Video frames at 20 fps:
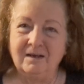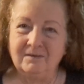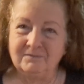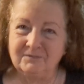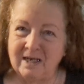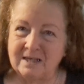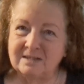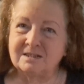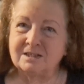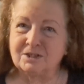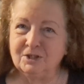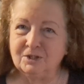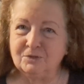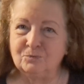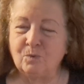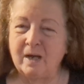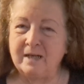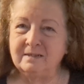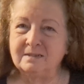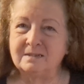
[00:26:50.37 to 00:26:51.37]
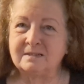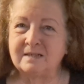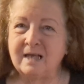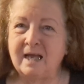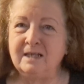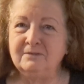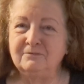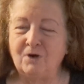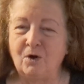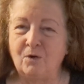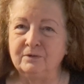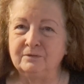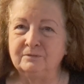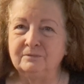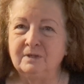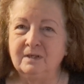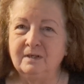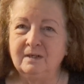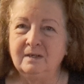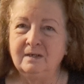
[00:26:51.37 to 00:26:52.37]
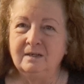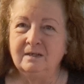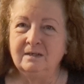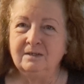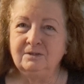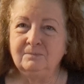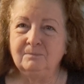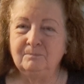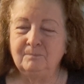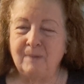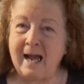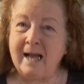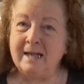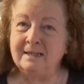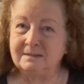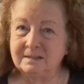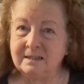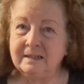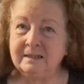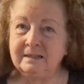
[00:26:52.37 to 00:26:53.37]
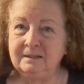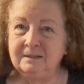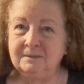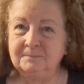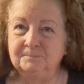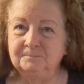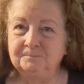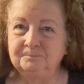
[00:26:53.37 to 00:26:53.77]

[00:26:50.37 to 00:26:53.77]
that's a good way to save on buying tea.